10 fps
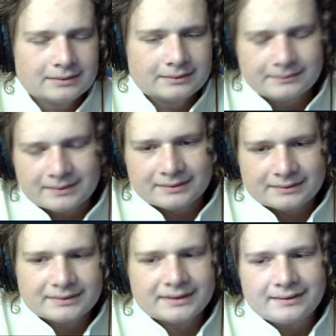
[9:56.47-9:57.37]
well,
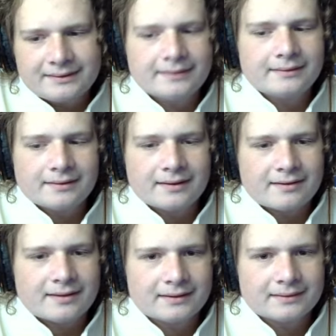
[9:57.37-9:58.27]
it did
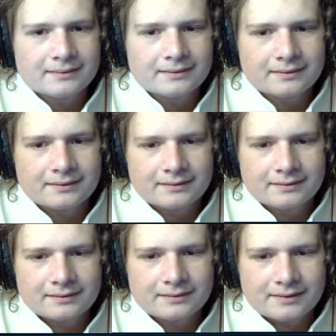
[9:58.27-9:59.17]
nothing.
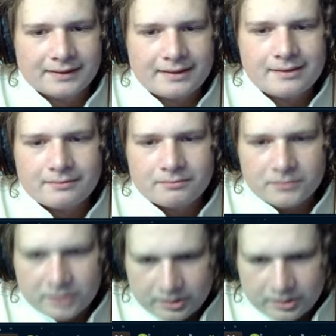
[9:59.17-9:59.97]
And he